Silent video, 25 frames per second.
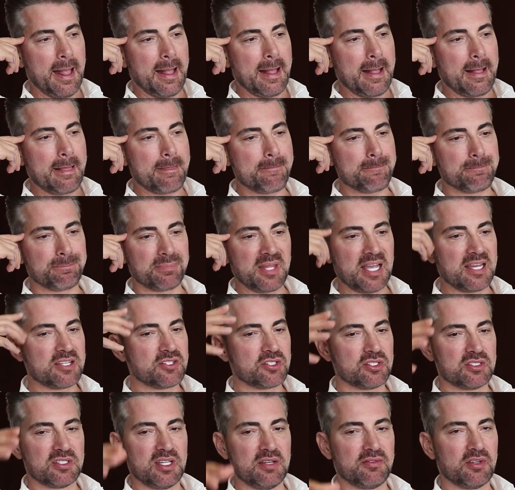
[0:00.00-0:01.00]

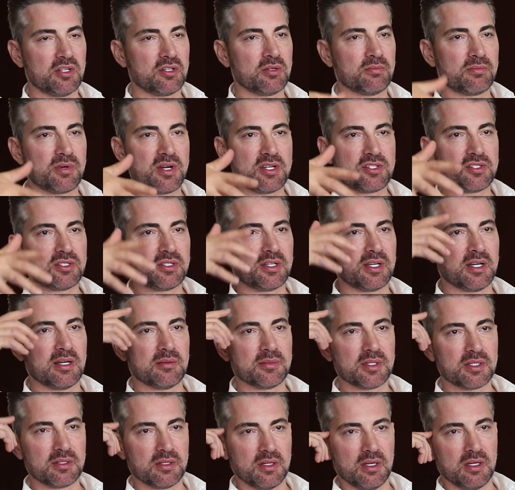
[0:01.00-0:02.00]
and just have a compression
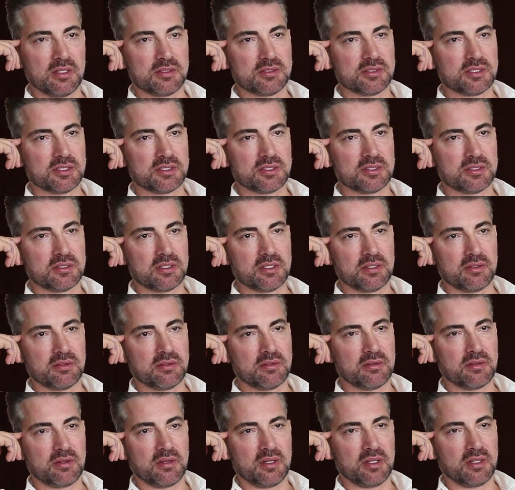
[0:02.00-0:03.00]
garment. I just
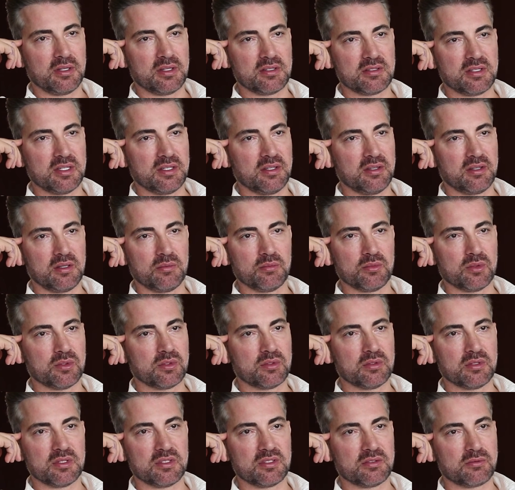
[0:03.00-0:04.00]
don't think there's anything
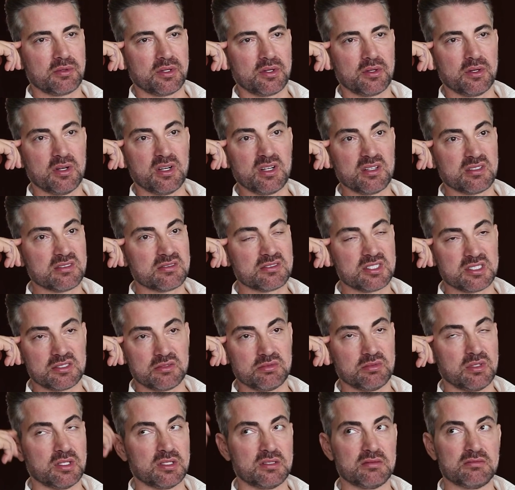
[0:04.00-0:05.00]
more is required.
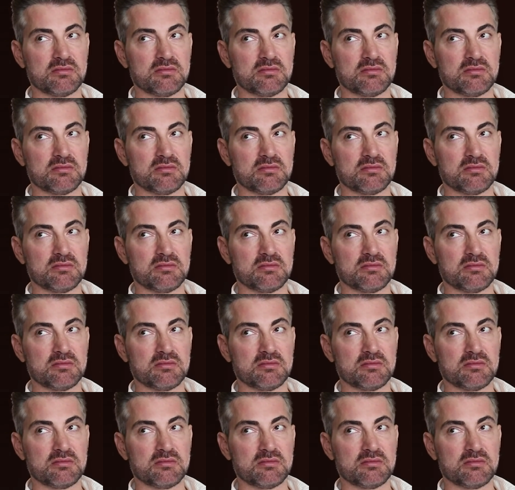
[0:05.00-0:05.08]
Just what